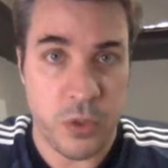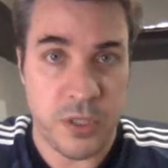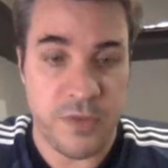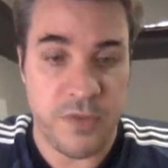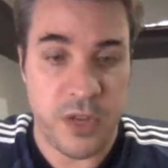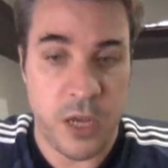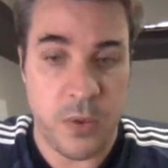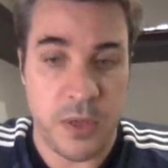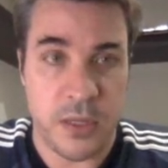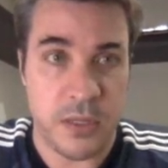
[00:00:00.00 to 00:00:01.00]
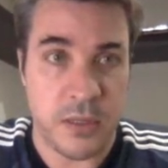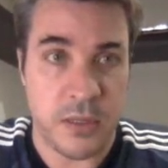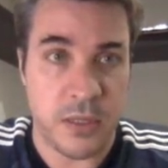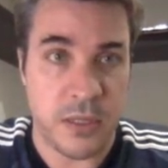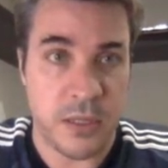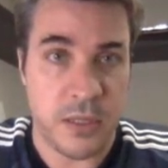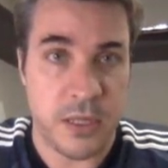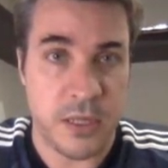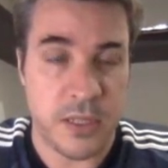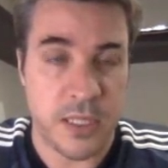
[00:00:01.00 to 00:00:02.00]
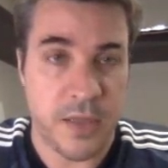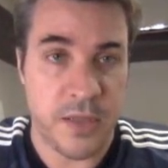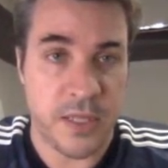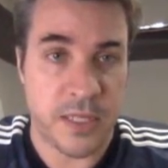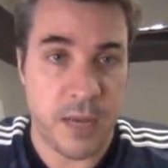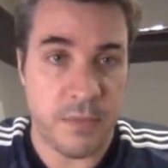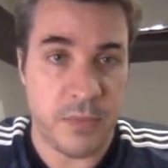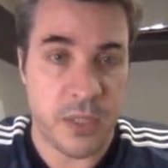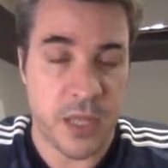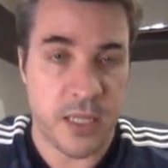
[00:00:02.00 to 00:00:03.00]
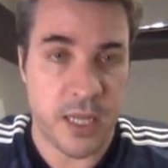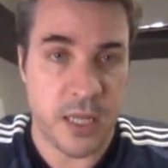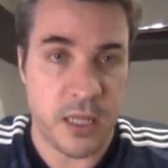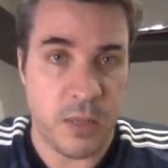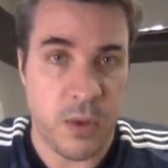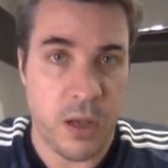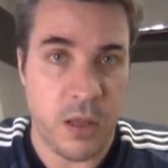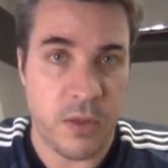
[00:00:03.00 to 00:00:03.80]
the video and set this up. It's going to take a little while in the